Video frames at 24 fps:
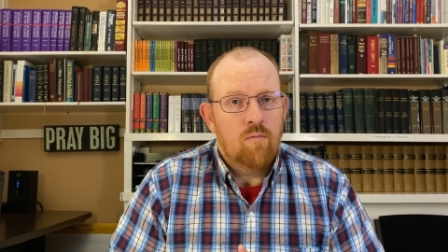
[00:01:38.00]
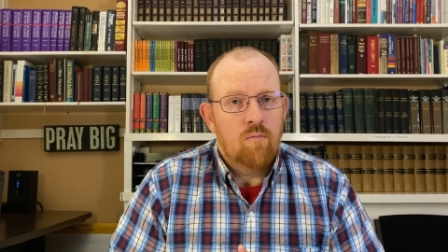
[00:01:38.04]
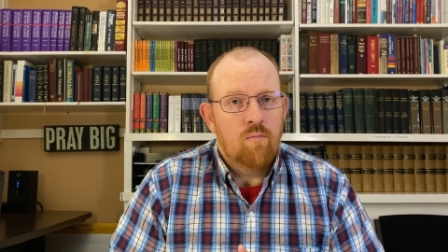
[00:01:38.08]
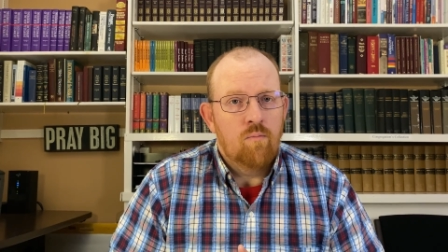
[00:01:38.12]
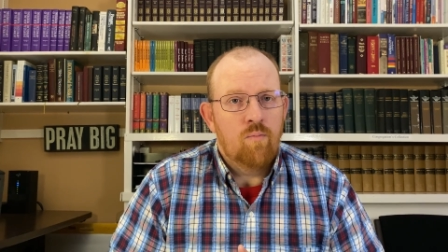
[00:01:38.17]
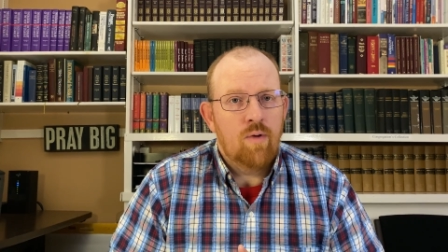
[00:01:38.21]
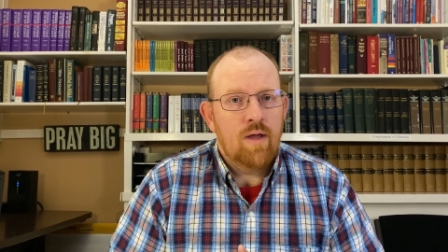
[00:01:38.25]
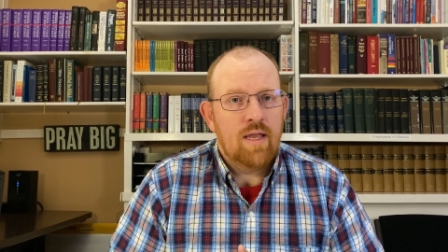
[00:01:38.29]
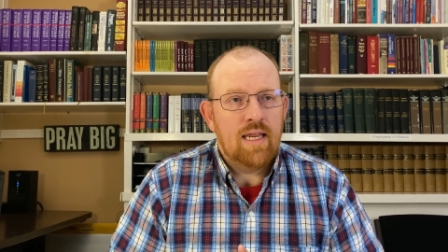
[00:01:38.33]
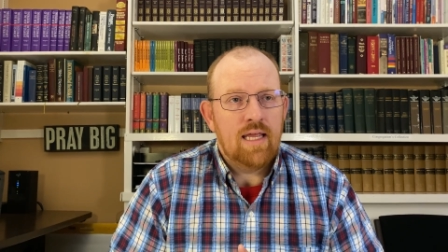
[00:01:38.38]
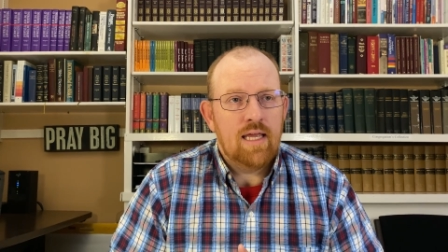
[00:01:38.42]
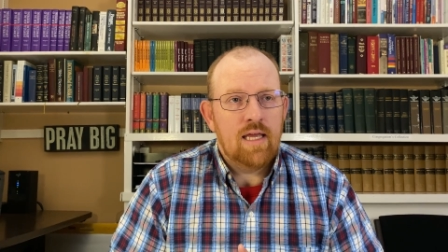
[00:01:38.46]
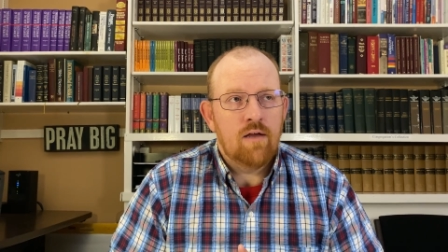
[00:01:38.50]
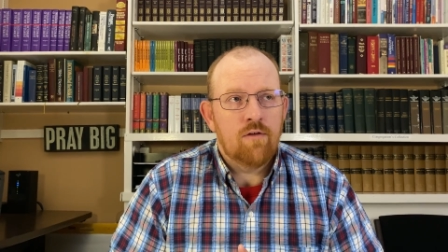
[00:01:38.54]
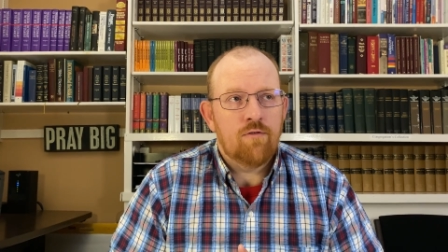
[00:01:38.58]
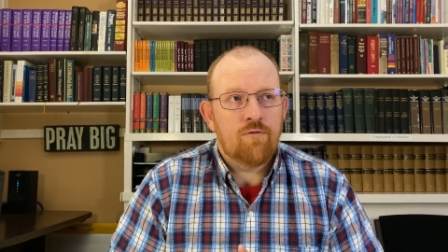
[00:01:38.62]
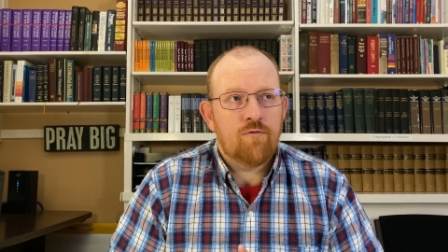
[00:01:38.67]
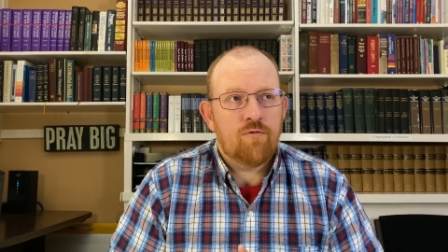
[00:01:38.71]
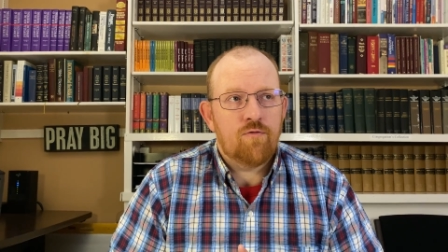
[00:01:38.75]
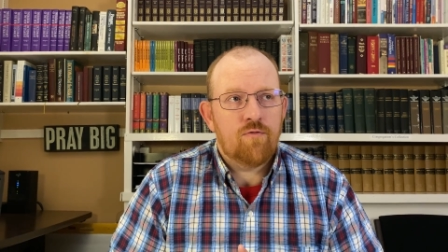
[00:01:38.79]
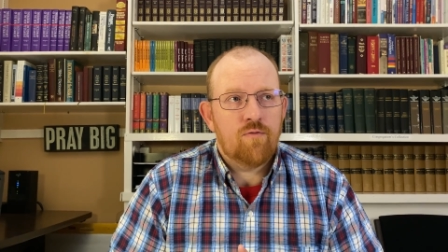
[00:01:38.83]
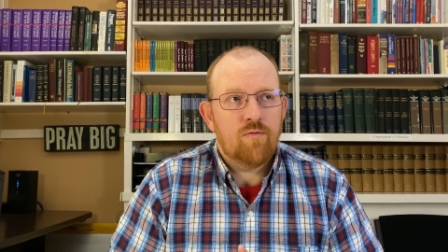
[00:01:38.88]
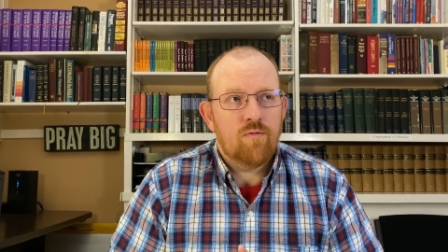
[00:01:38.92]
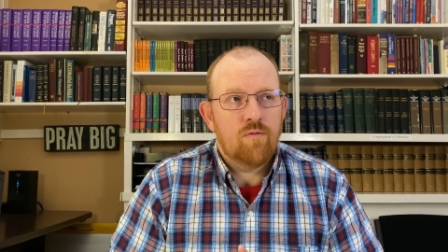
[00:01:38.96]
But
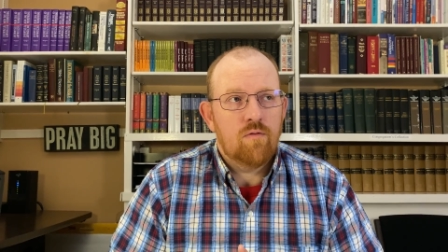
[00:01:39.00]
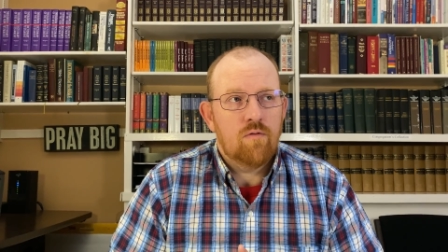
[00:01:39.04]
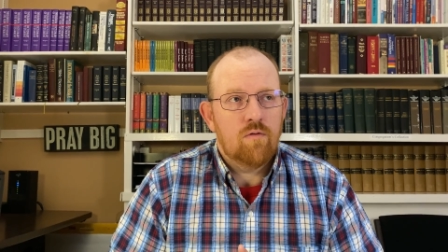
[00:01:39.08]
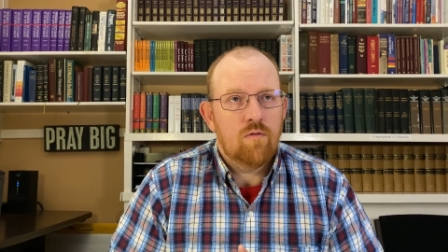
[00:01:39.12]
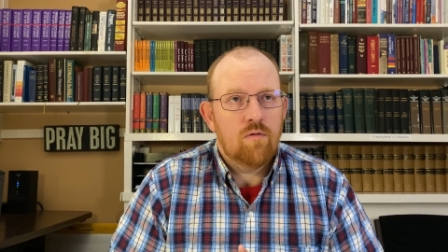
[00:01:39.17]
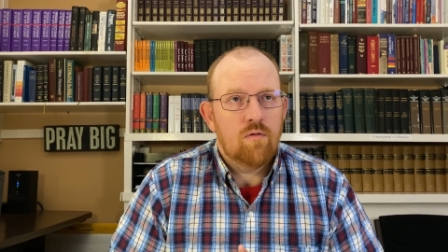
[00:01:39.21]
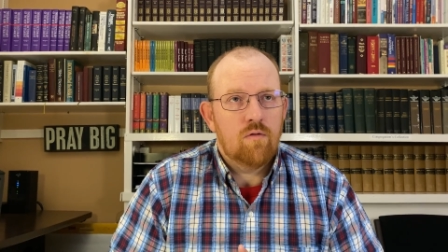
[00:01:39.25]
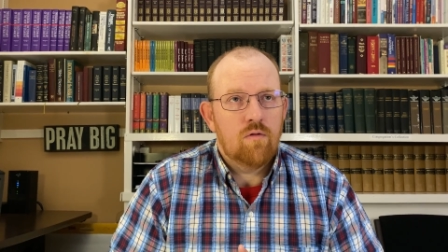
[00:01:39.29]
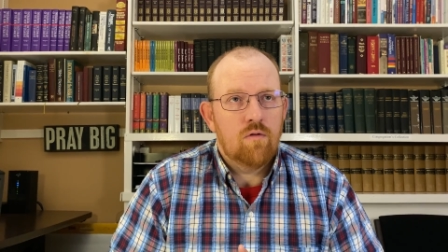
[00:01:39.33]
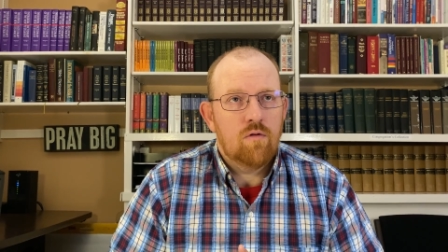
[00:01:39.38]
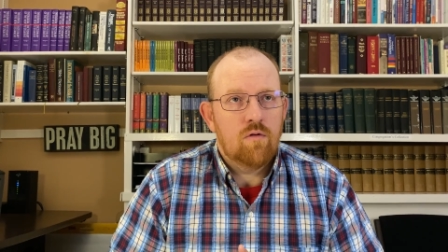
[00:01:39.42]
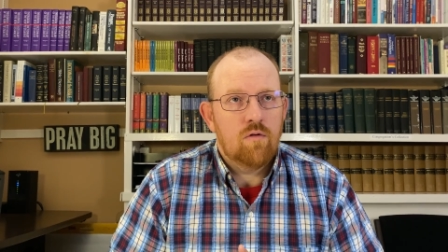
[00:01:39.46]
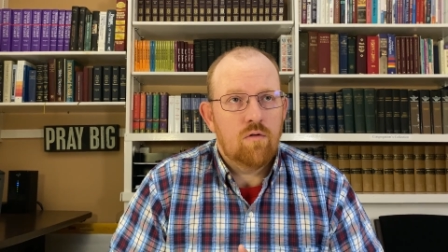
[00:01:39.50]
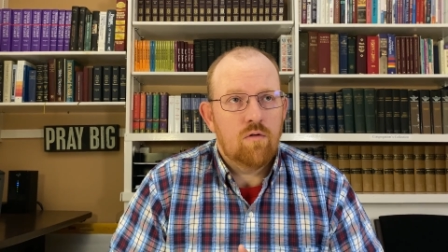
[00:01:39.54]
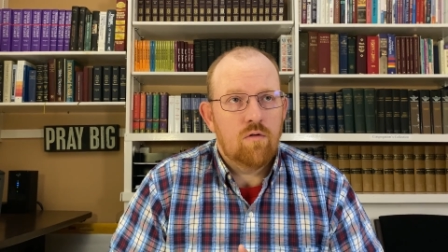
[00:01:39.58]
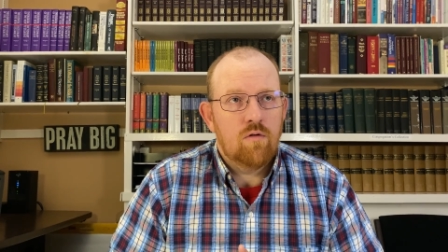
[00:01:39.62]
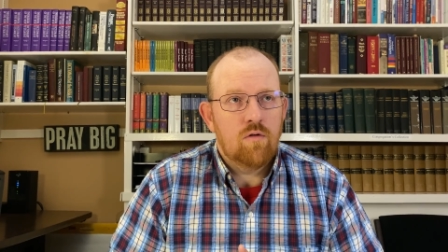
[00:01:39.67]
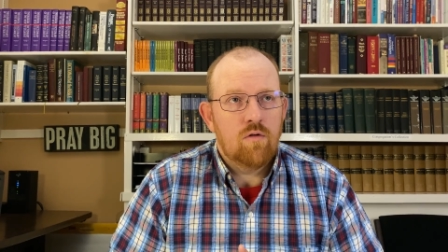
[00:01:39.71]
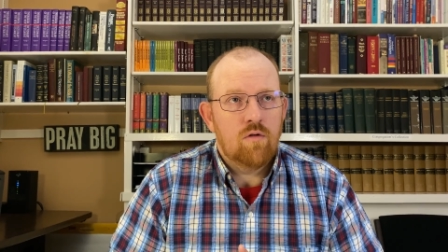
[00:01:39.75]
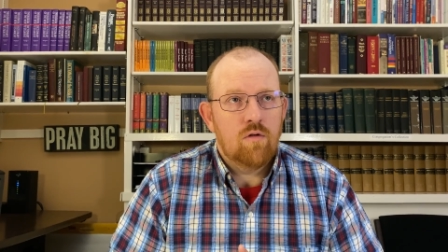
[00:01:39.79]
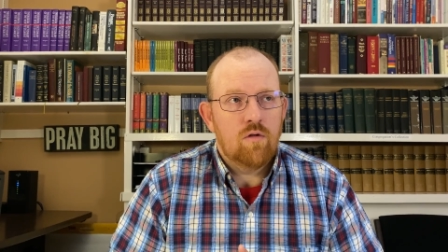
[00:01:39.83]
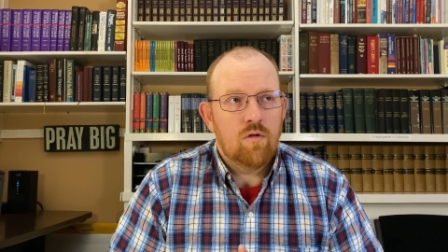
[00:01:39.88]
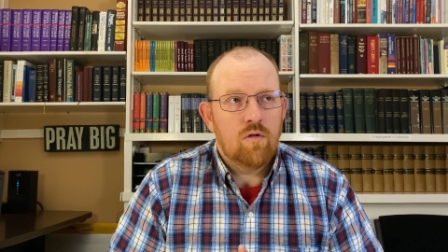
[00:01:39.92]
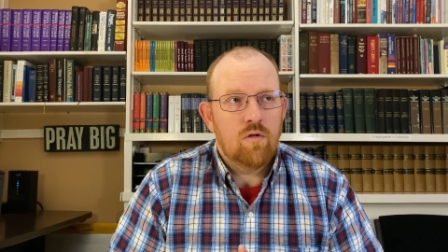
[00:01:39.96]
if
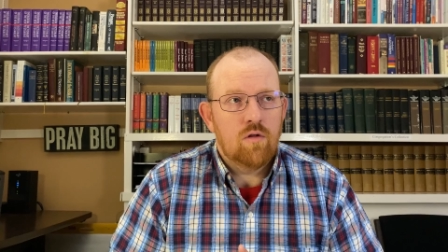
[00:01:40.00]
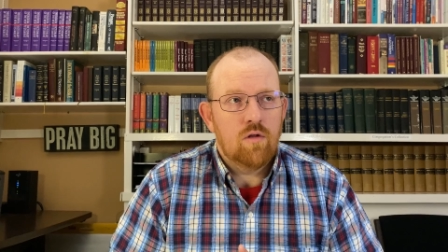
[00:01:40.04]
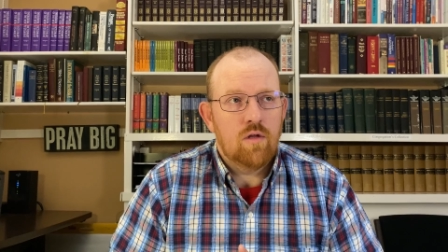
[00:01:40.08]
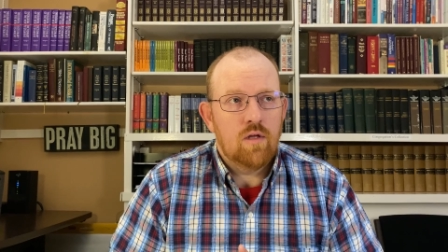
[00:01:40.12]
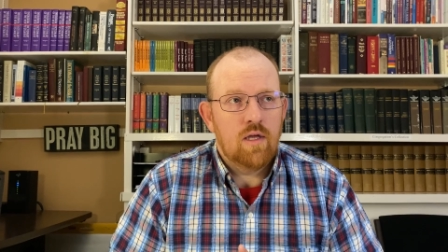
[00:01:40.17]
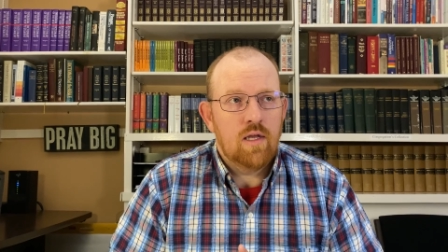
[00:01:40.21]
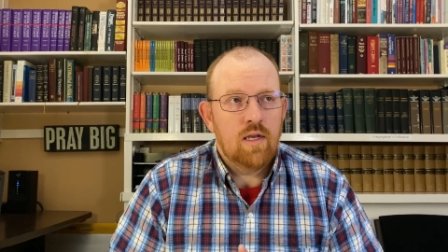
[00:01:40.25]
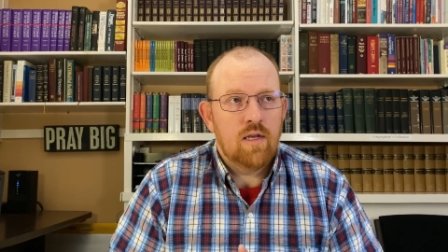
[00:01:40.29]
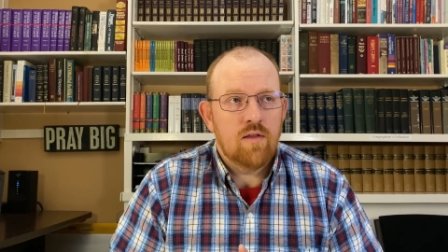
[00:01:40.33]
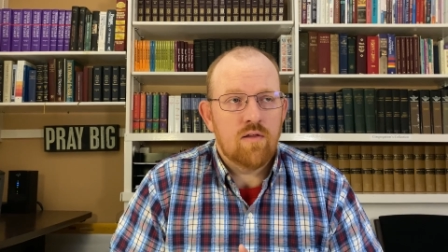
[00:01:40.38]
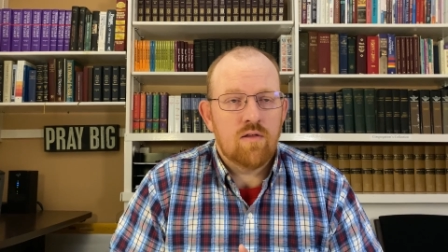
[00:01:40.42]
it